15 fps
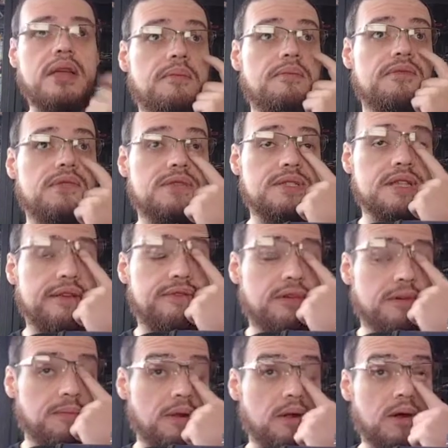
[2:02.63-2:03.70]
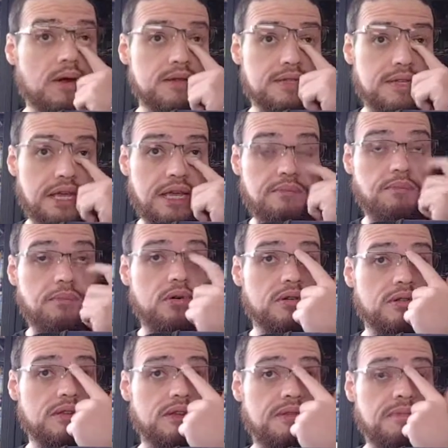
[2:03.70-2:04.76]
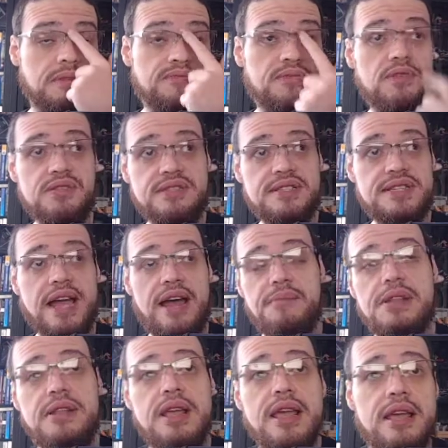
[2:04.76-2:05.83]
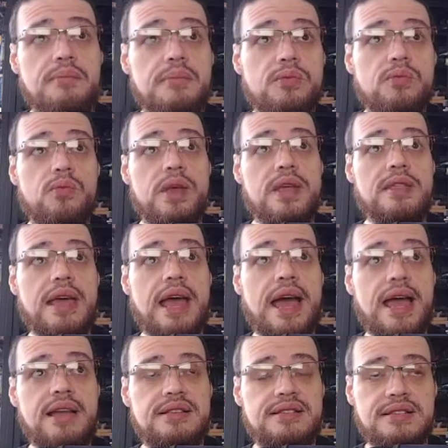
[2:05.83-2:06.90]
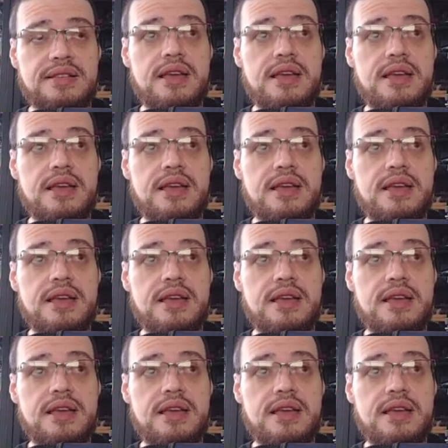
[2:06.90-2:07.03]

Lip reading: for several blocks in Portland before stabbing him with a